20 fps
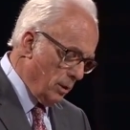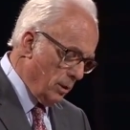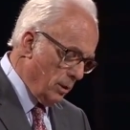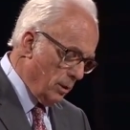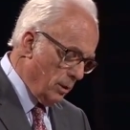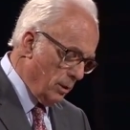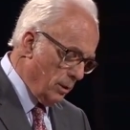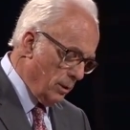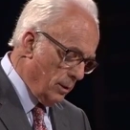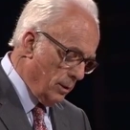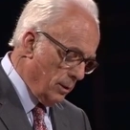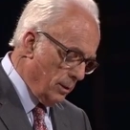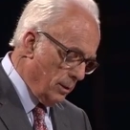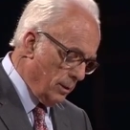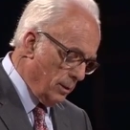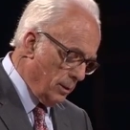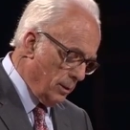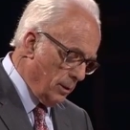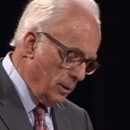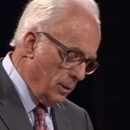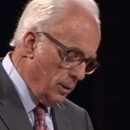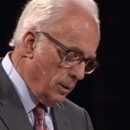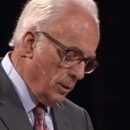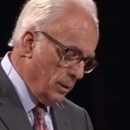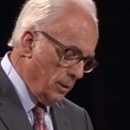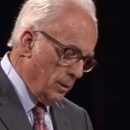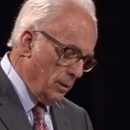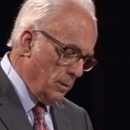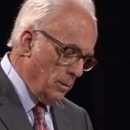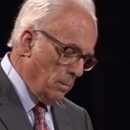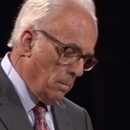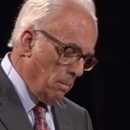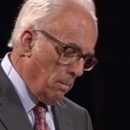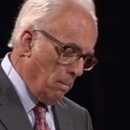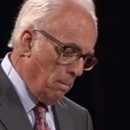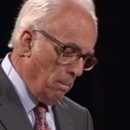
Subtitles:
No one is speaking in this clip.